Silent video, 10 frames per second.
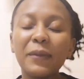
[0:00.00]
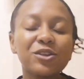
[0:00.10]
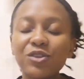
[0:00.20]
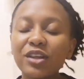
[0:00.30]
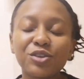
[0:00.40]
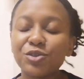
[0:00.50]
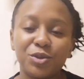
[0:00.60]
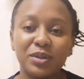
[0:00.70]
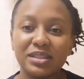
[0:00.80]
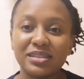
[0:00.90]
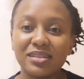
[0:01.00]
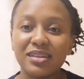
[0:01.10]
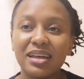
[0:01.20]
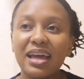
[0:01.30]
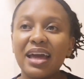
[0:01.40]
make sure that you know it.
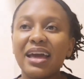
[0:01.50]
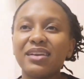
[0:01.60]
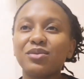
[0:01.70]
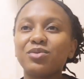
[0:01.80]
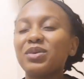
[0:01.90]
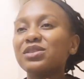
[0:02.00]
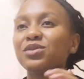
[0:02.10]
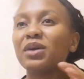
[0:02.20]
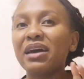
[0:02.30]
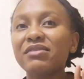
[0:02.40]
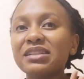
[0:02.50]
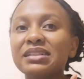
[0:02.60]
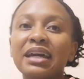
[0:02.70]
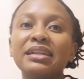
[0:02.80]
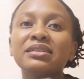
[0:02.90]
And what you
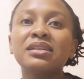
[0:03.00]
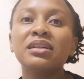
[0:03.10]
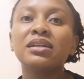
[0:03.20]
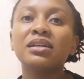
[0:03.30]
haven't done,